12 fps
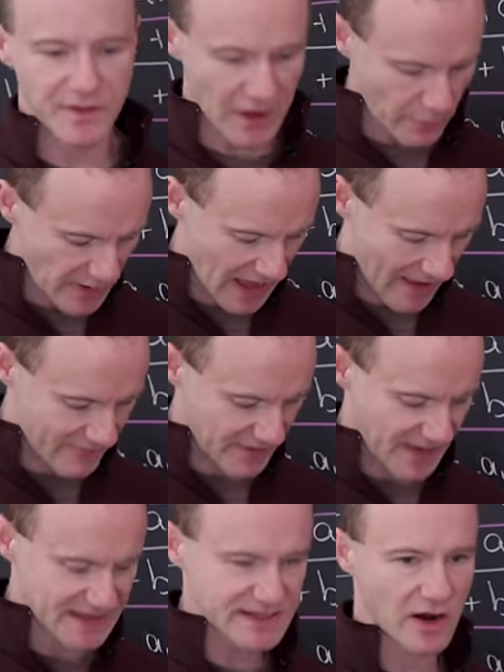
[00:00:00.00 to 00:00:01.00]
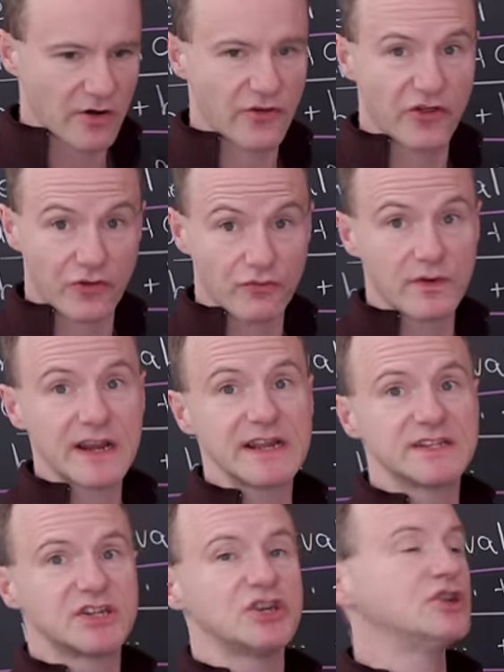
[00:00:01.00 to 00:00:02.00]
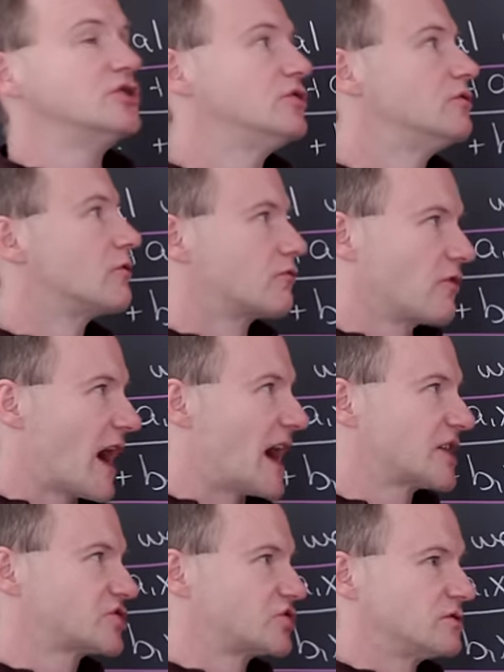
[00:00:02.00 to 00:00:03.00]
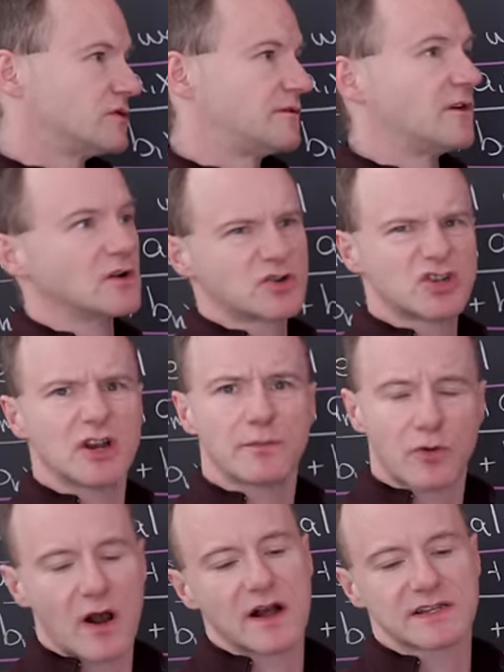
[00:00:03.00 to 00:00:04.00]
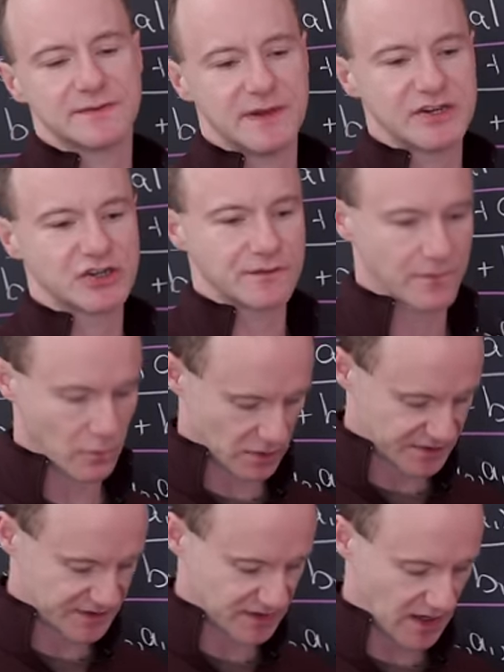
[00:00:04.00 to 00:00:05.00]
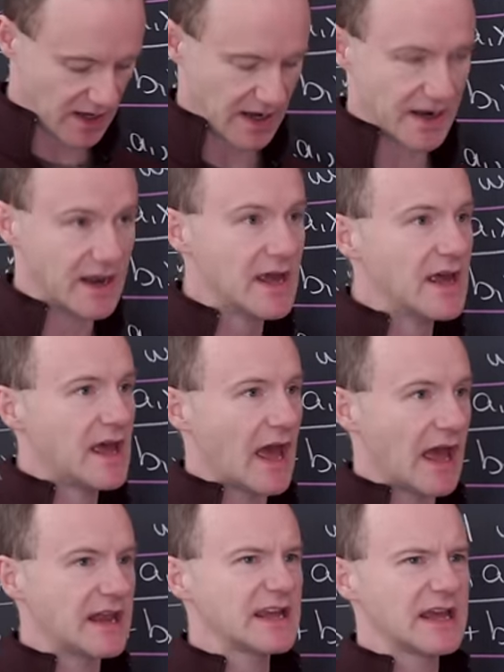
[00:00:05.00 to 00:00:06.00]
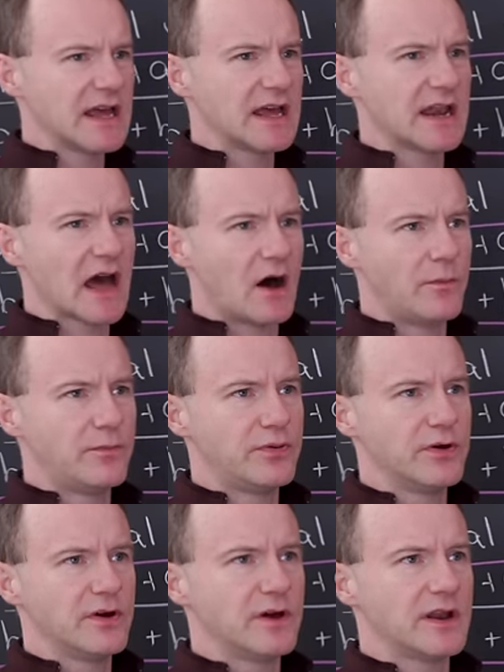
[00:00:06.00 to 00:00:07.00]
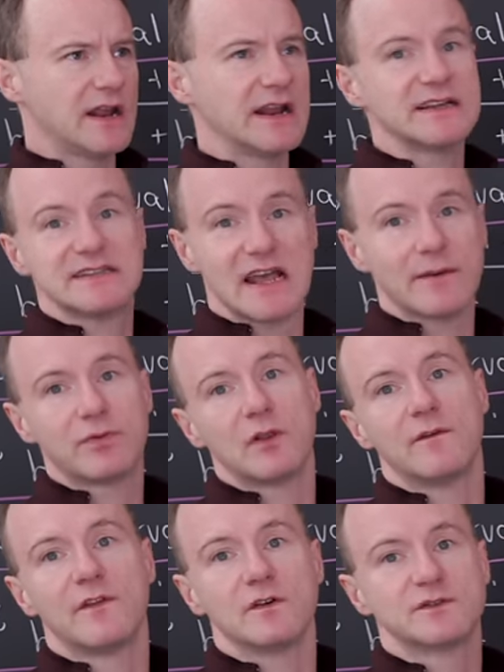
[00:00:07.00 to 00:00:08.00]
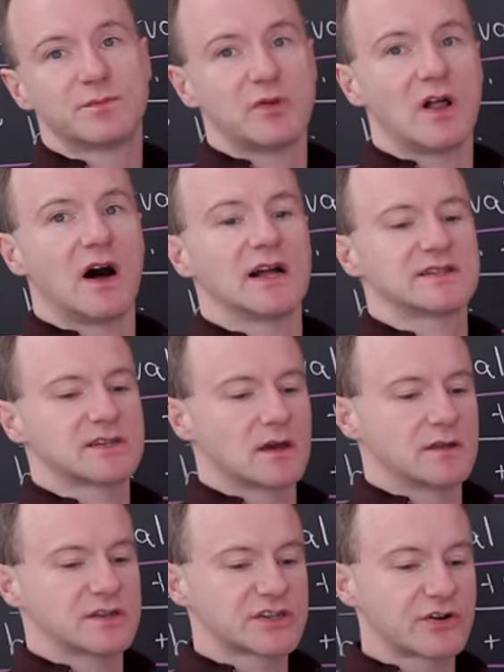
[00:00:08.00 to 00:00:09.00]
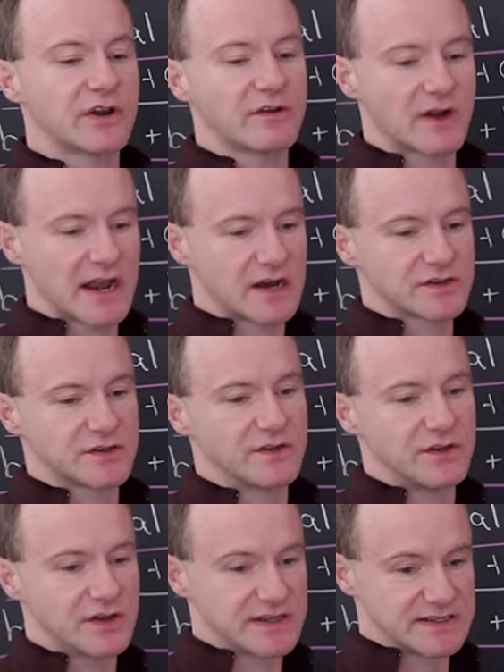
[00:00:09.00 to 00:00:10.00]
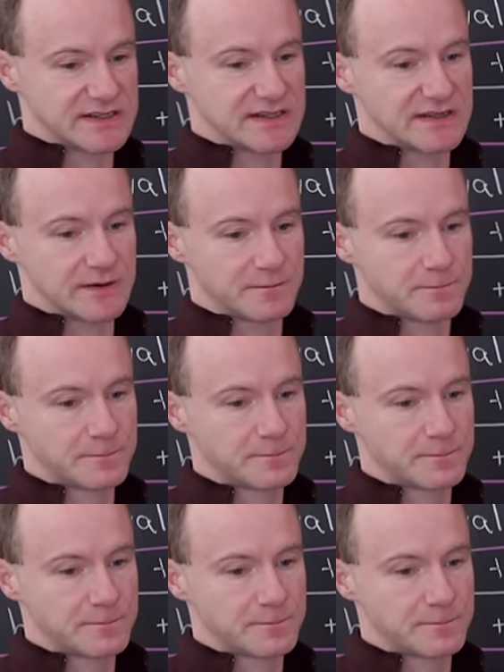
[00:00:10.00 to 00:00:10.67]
there we have it. That's our 3-2 rational function approximation for sine. And again, I'll put an example of those plots on the screen right now so that you can see them.